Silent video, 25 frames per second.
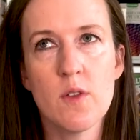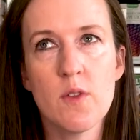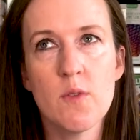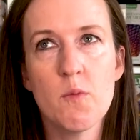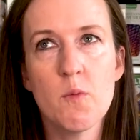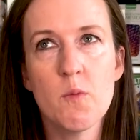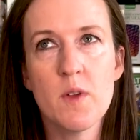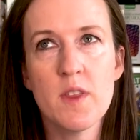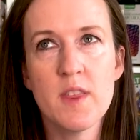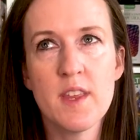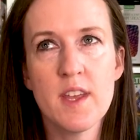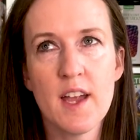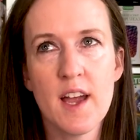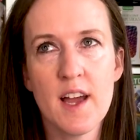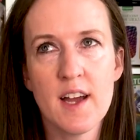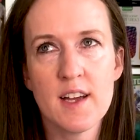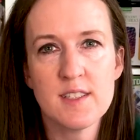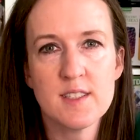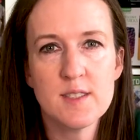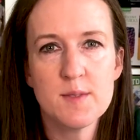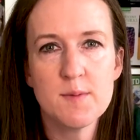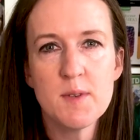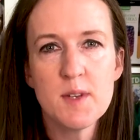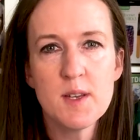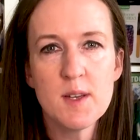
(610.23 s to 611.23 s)
When they
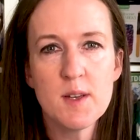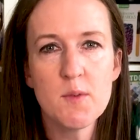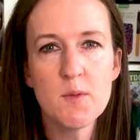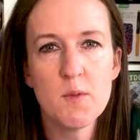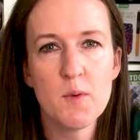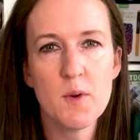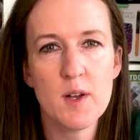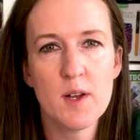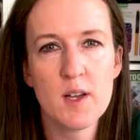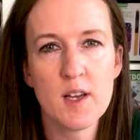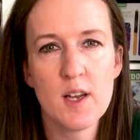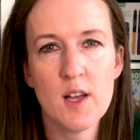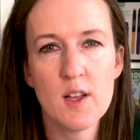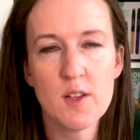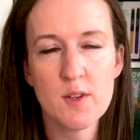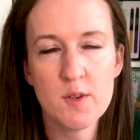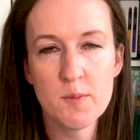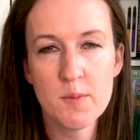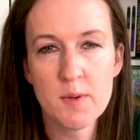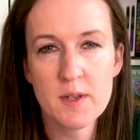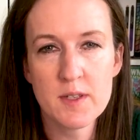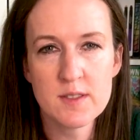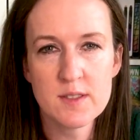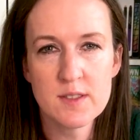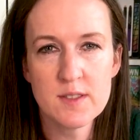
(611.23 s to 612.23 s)
asked me what colored
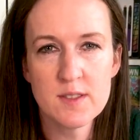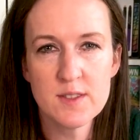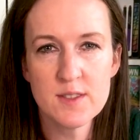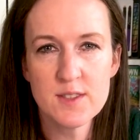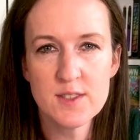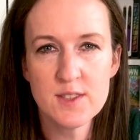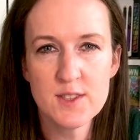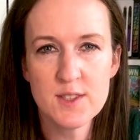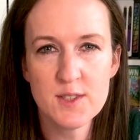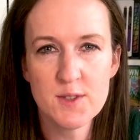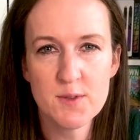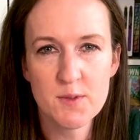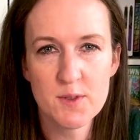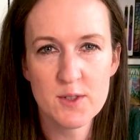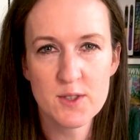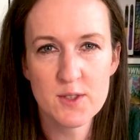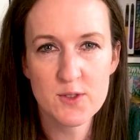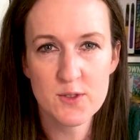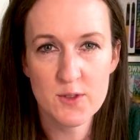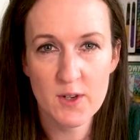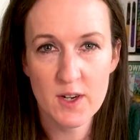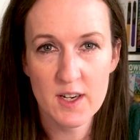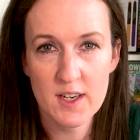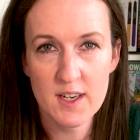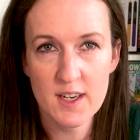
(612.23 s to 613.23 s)
pencils do you want to
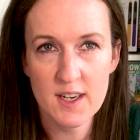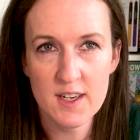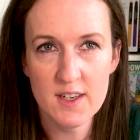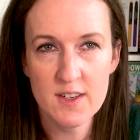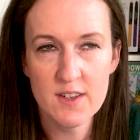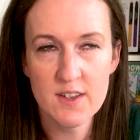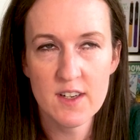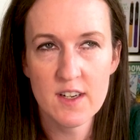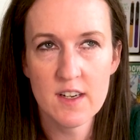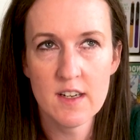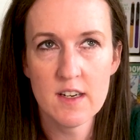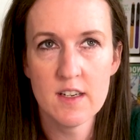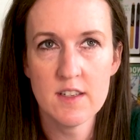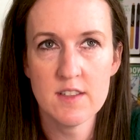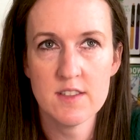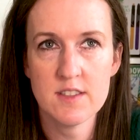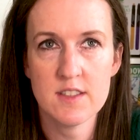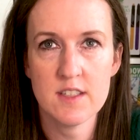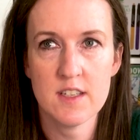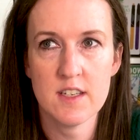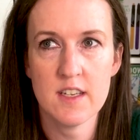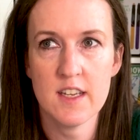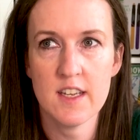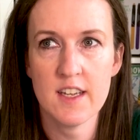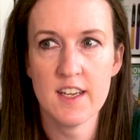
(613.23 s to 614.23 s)
try out, I was
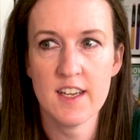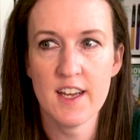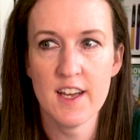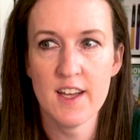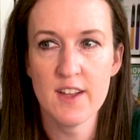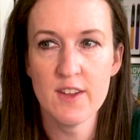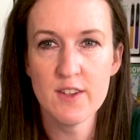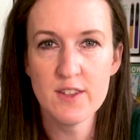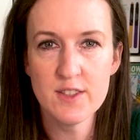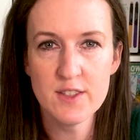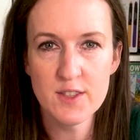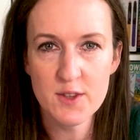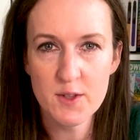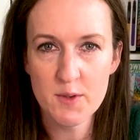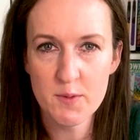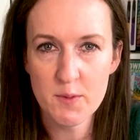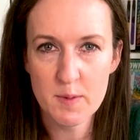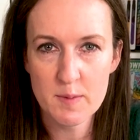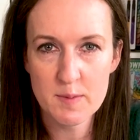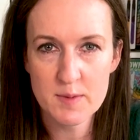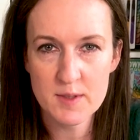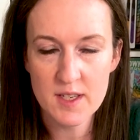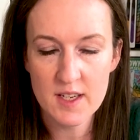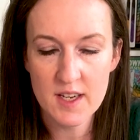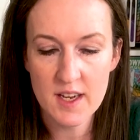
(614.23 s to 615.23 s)
like, I looked at their
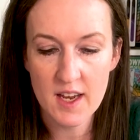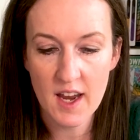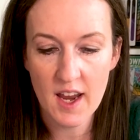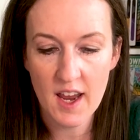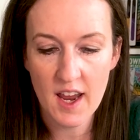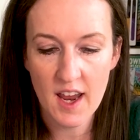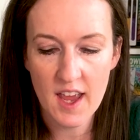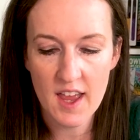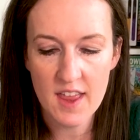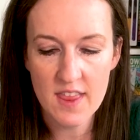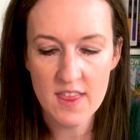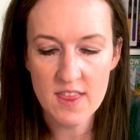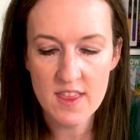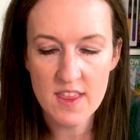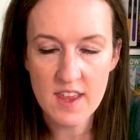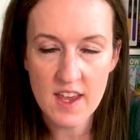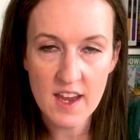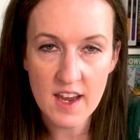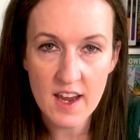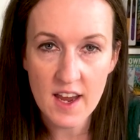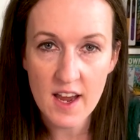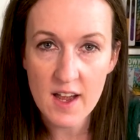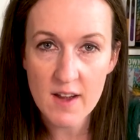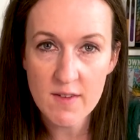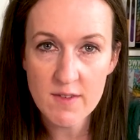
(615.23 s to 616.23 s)
website and
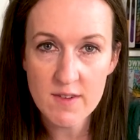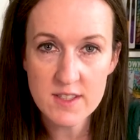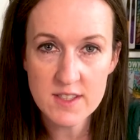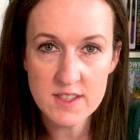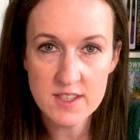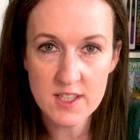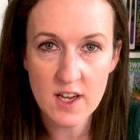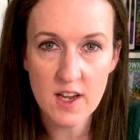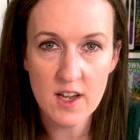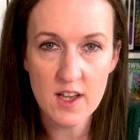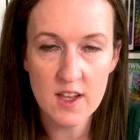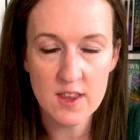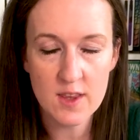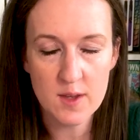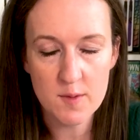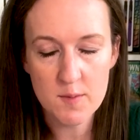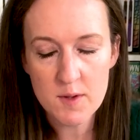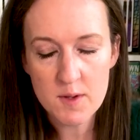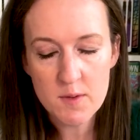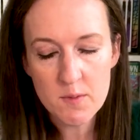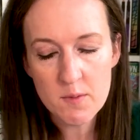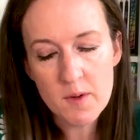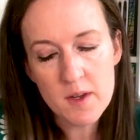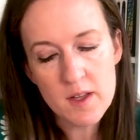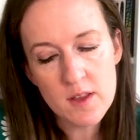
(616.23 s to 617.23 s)
they have a ton. Let
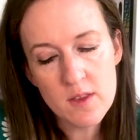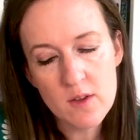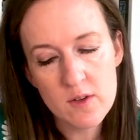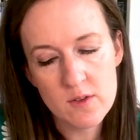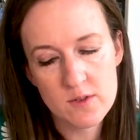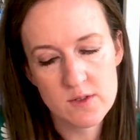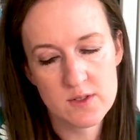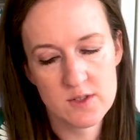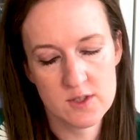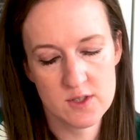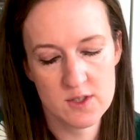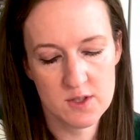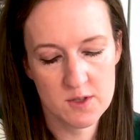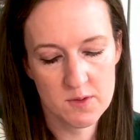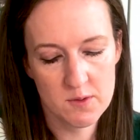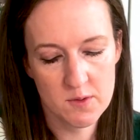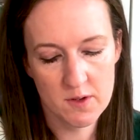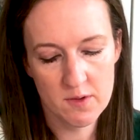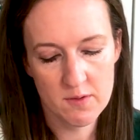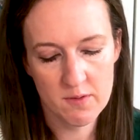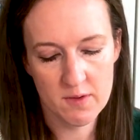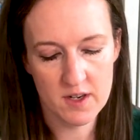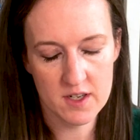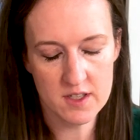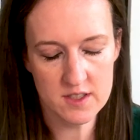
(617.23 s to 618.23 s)
me read those to you real
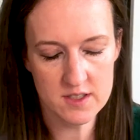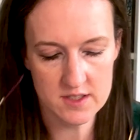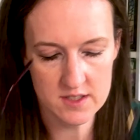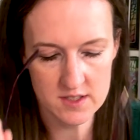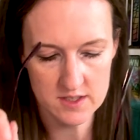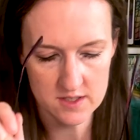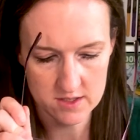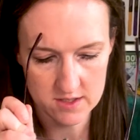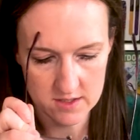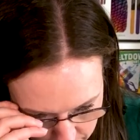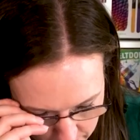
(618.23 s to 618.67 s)
fast.